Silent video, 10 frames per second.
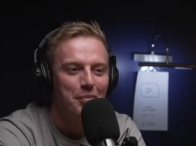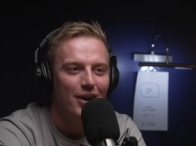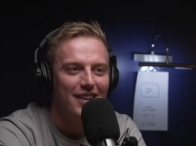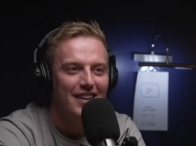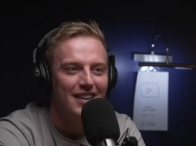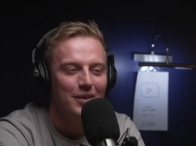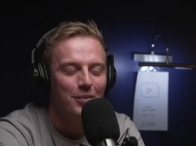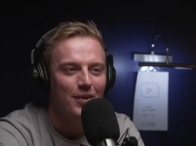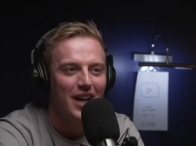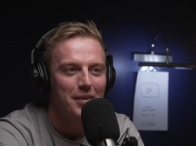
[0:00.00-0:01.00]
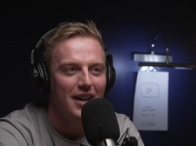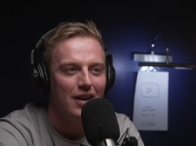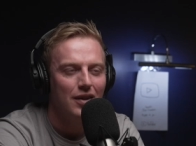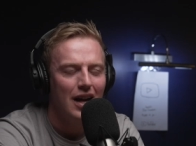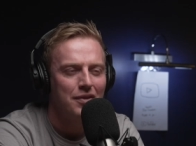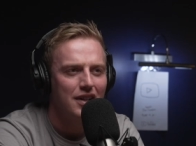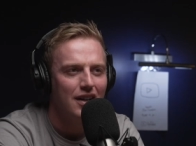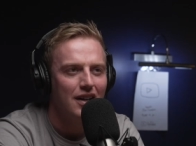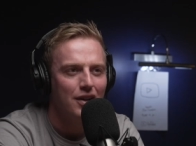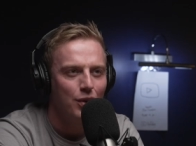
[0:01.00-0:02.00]
boy that uh, came in after
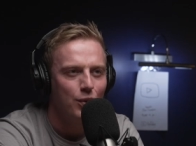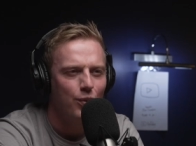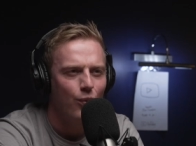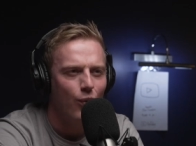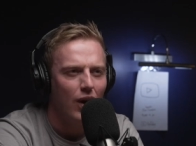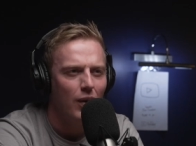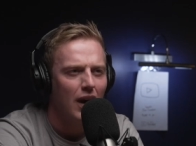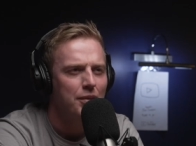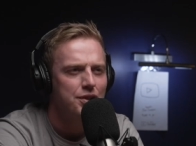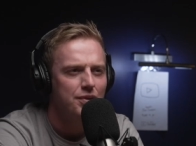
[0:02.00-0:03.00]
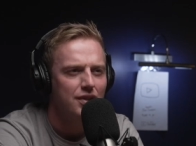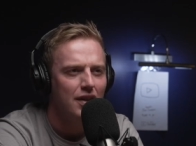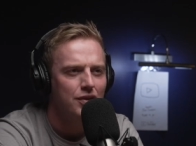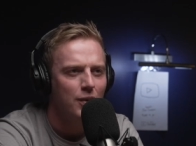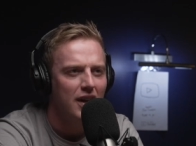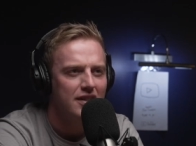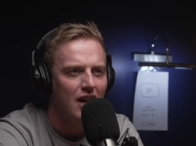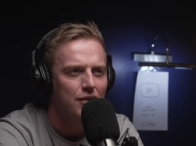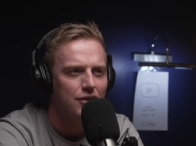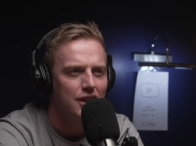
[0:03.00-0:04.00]
you, who, how much do you have to weigh to
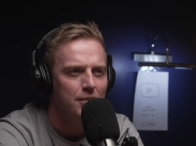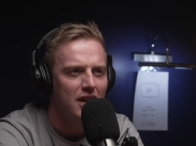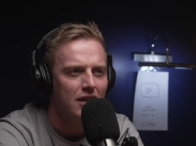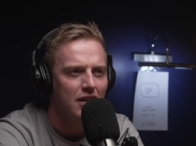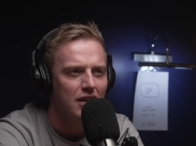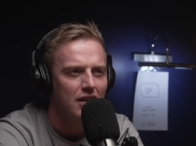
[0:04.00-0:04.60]
get a free meal?